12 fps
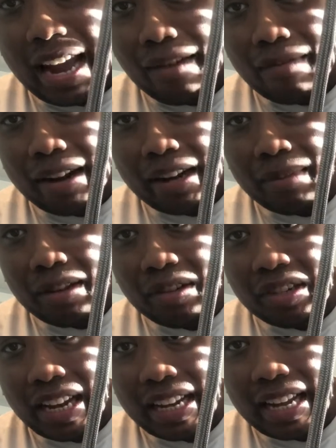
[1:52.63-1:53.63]
I recommend
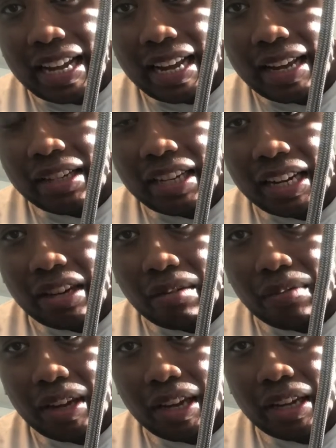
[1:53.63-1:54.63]
you check your
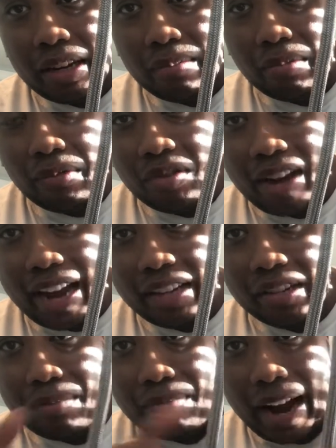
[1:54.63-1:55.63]
vehicle before you
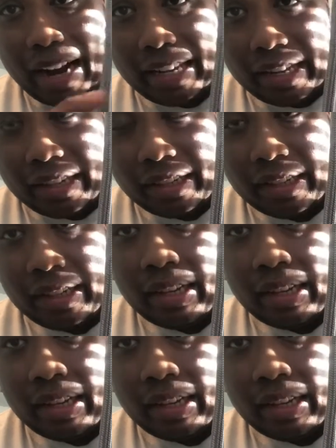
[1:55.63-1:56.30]
actually buy this,